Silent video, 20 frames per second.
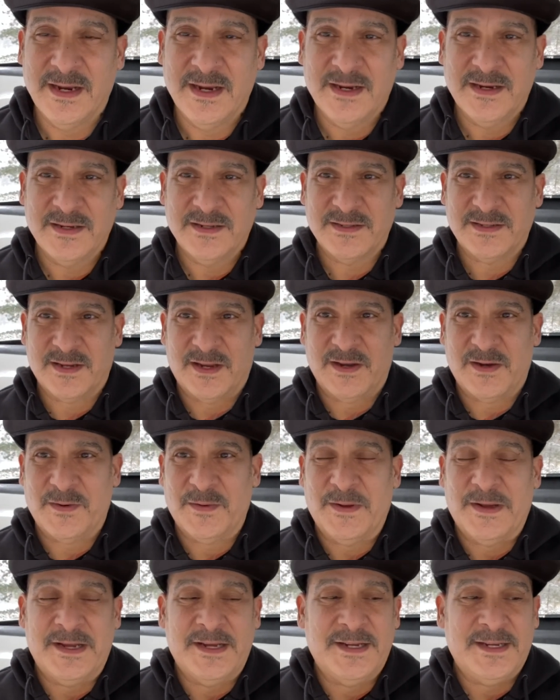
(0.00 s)

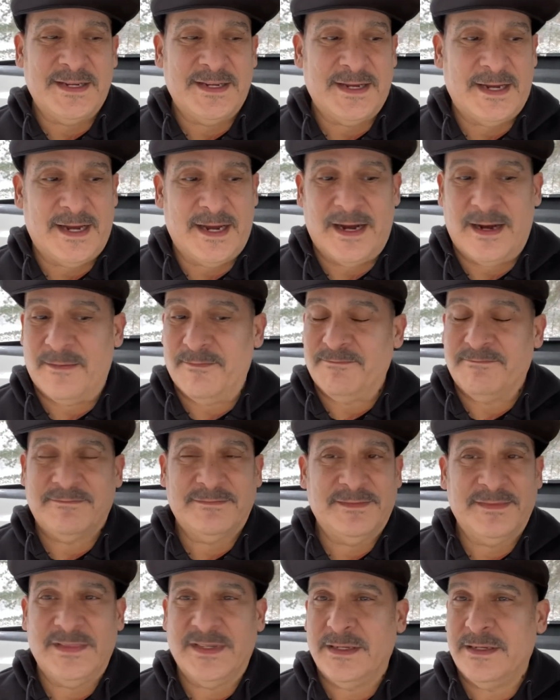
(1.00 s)
So, um,
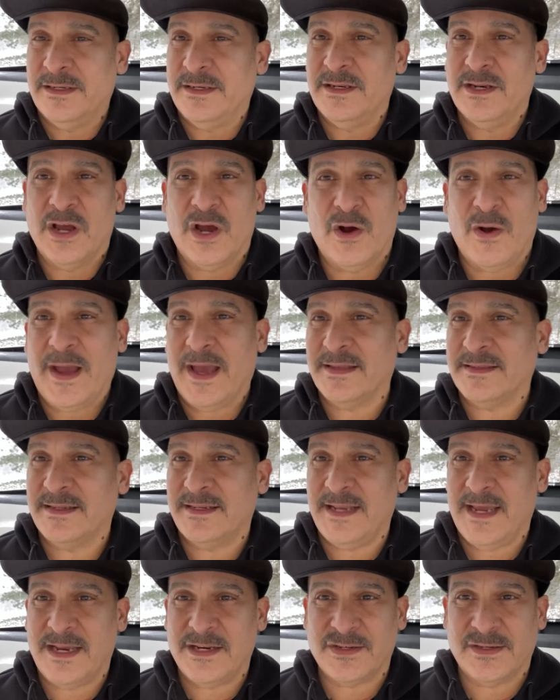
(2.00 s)
no
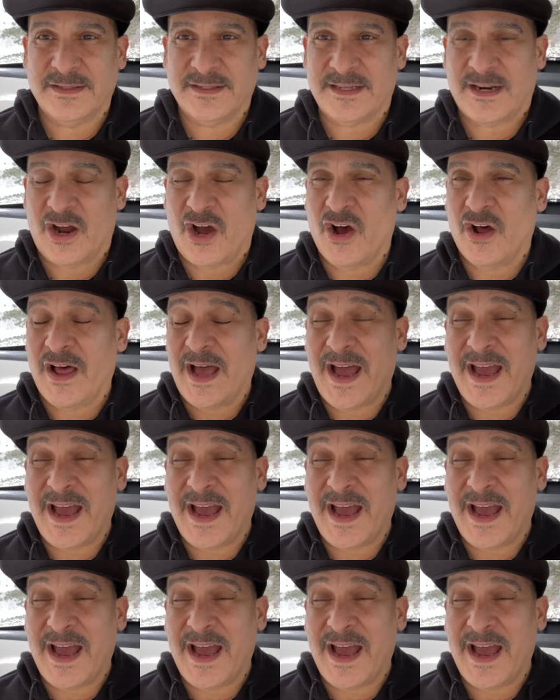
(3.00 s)
hesitations at all.